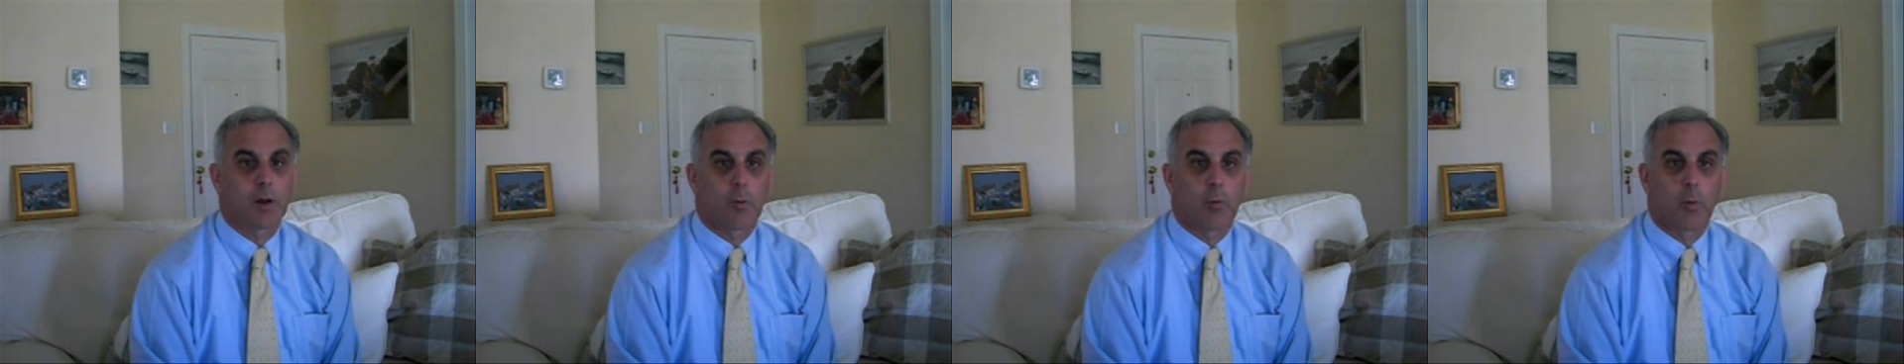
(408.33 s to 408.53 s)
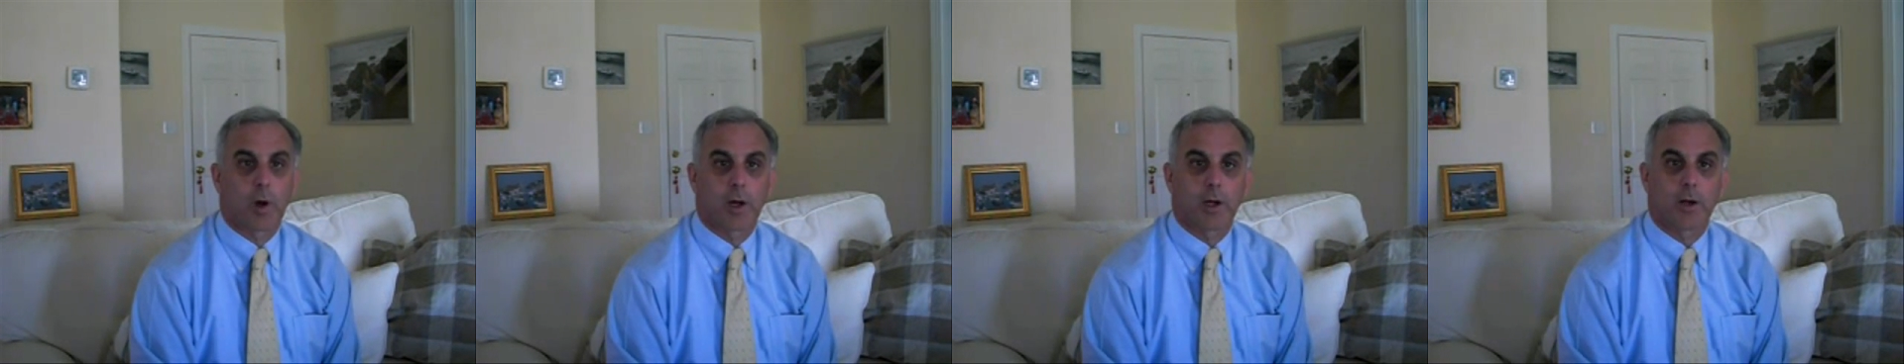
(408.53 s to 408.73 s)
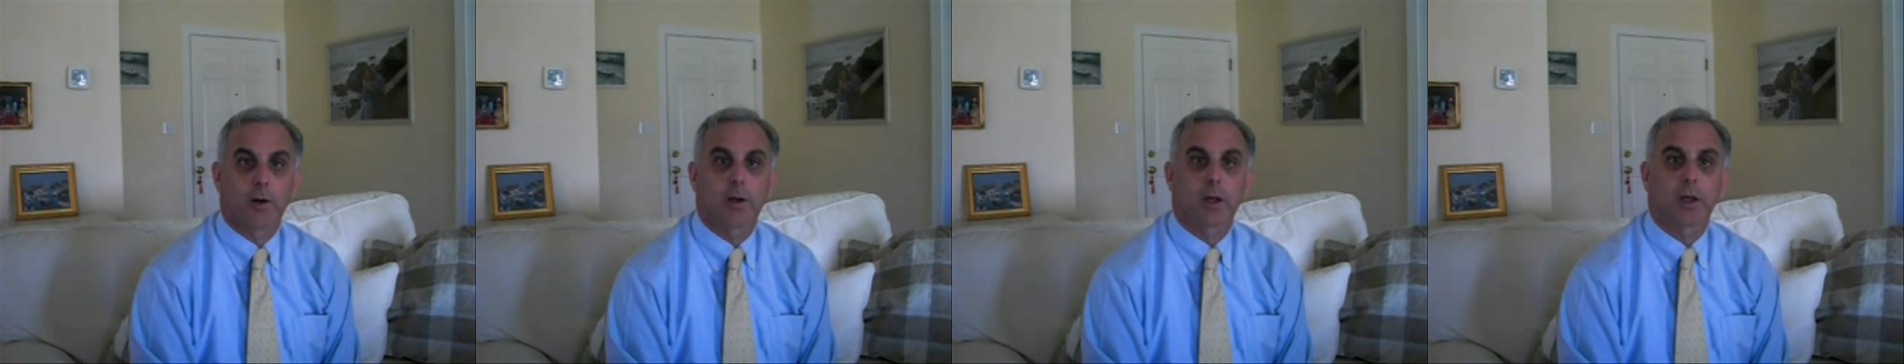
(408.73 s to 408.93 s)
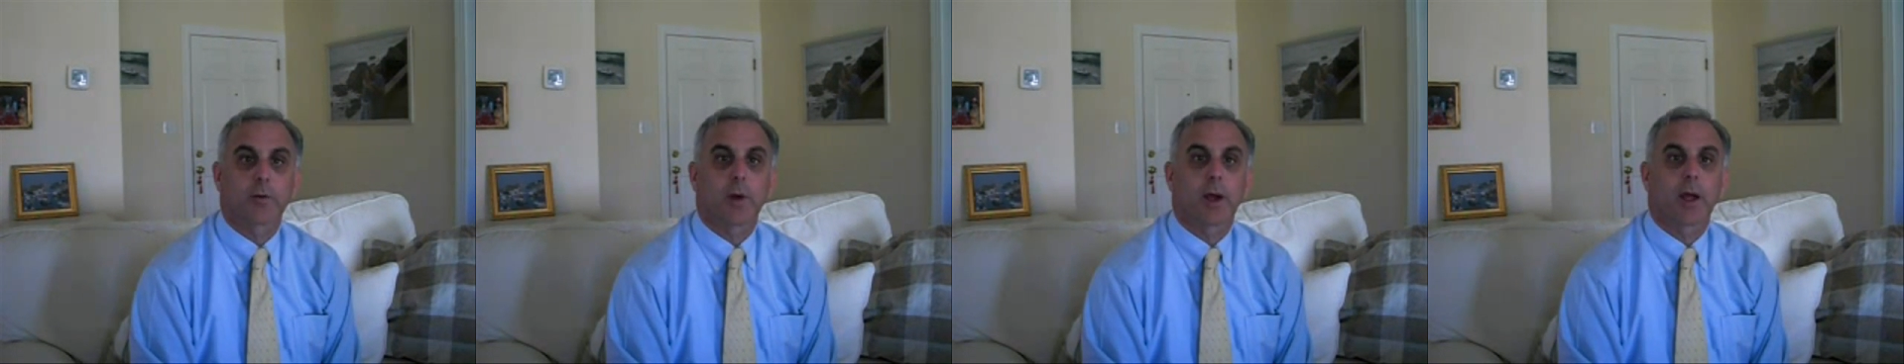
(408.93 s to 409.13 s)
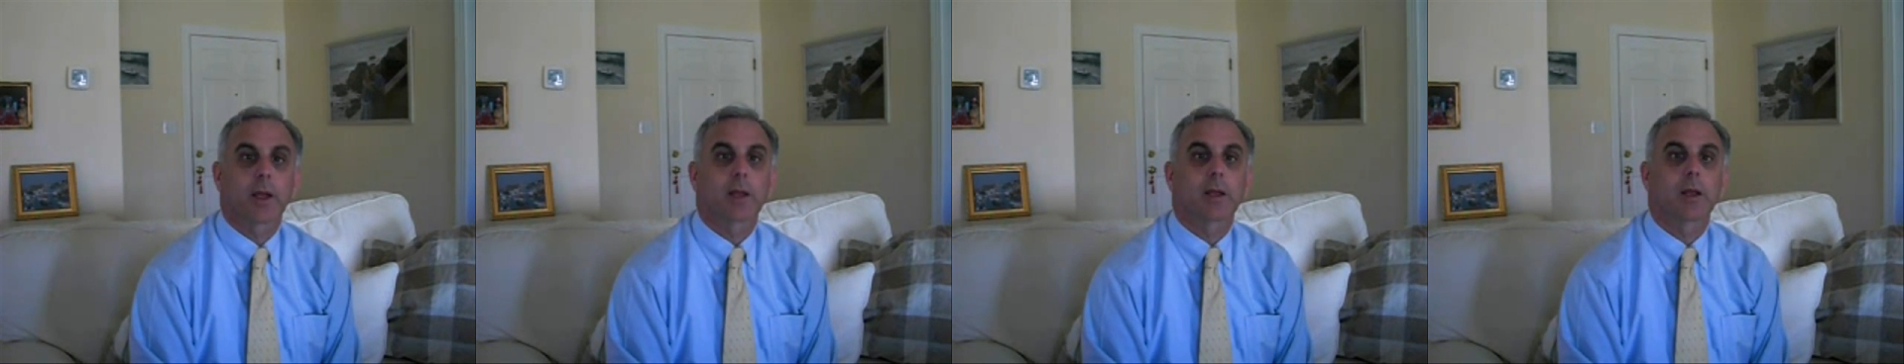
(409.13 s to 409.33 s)
What are your
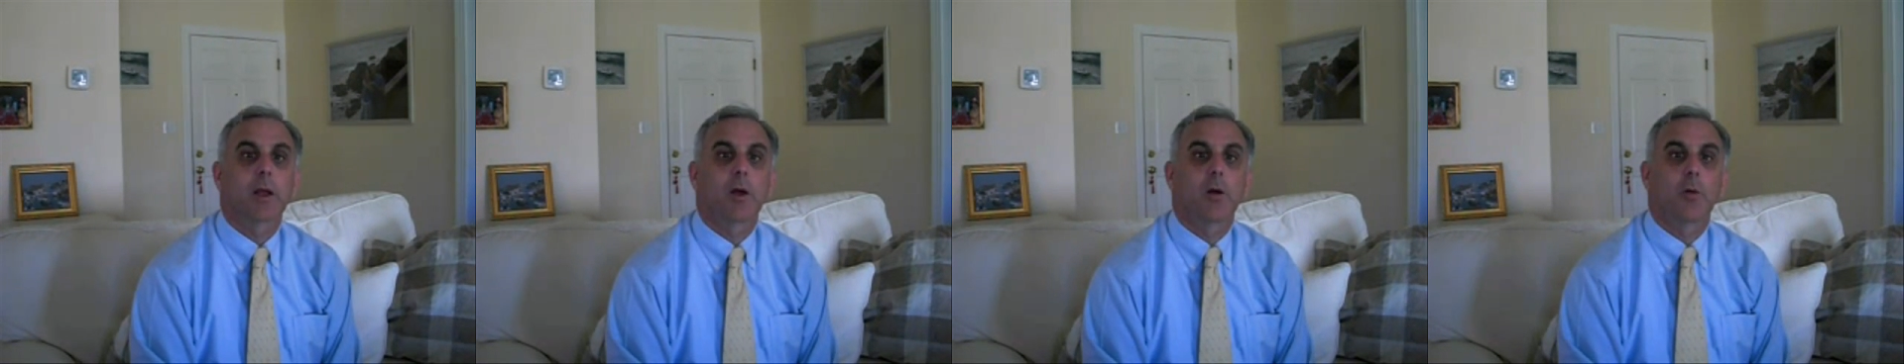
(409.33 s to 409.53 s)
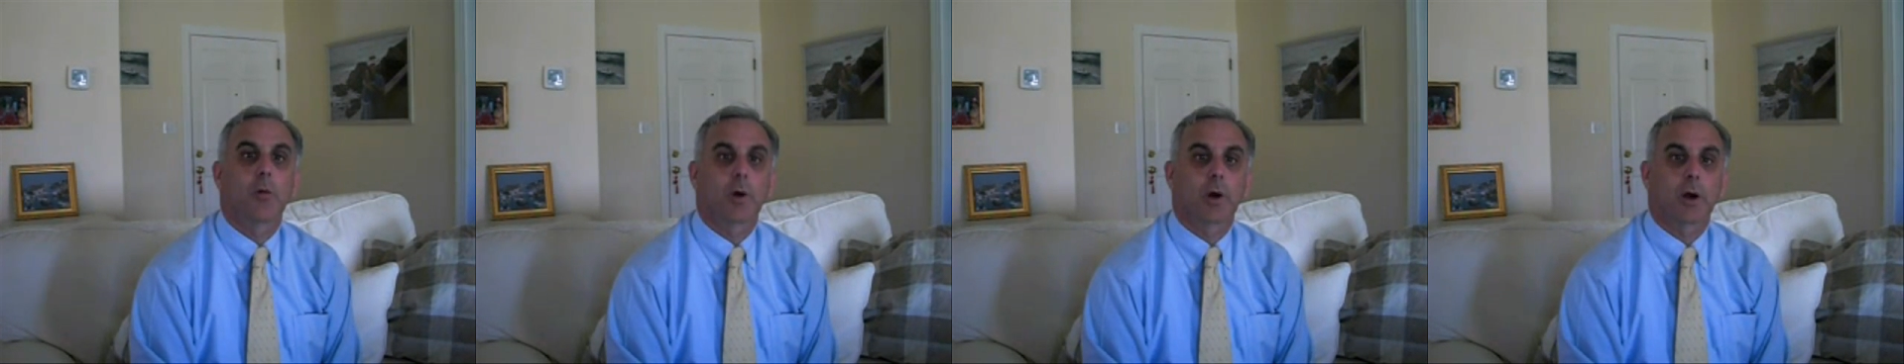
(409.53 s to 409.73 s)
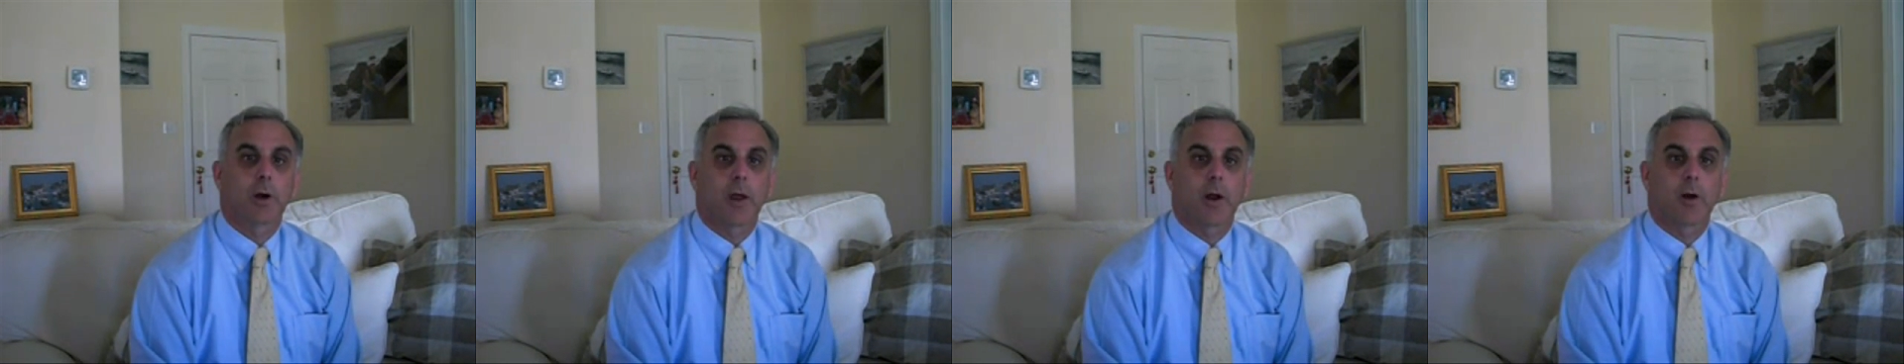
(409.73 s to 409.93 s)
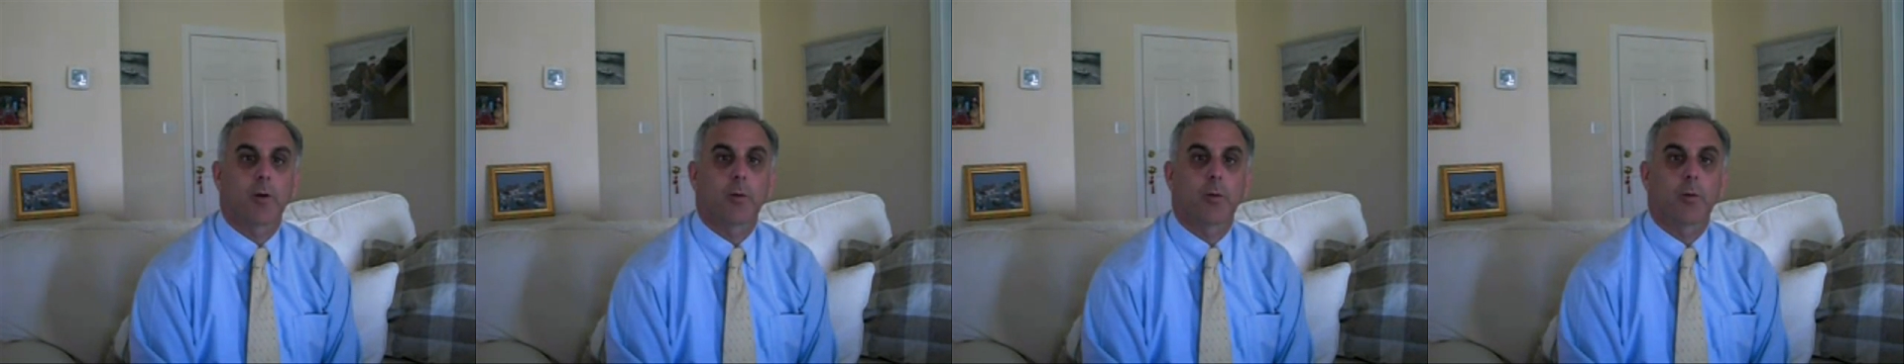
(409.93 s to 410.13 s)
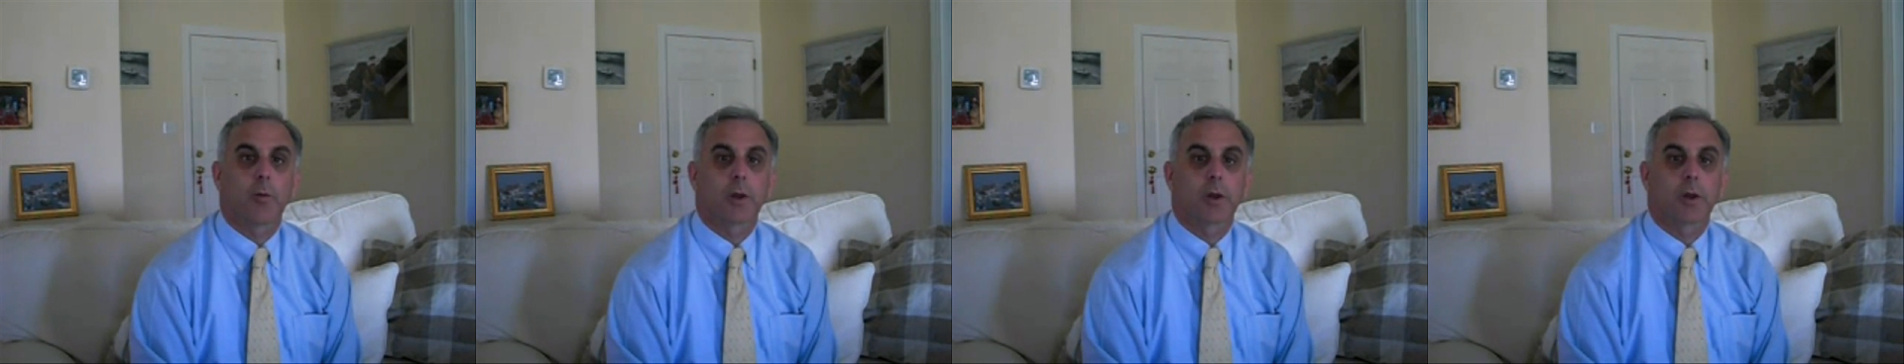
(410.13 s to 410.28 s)
strengths? What are their